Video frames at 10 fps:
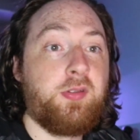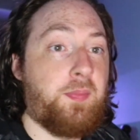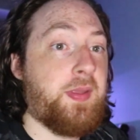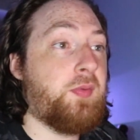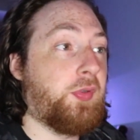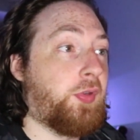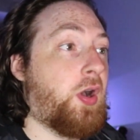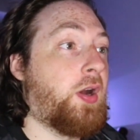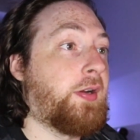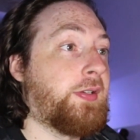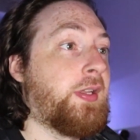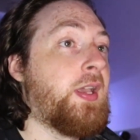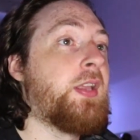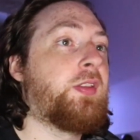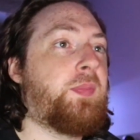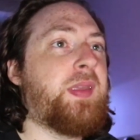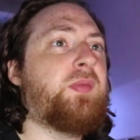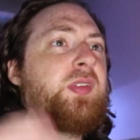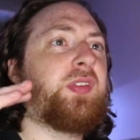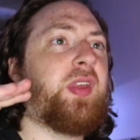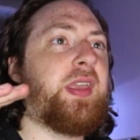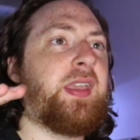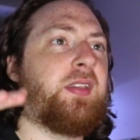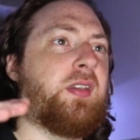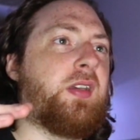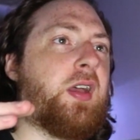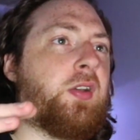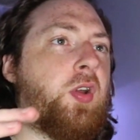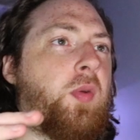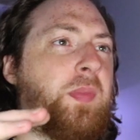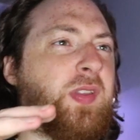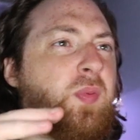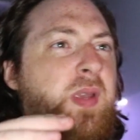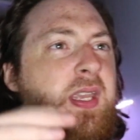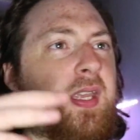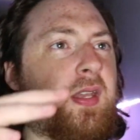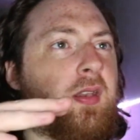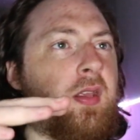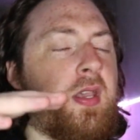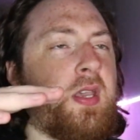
The beat was like, I don't know, between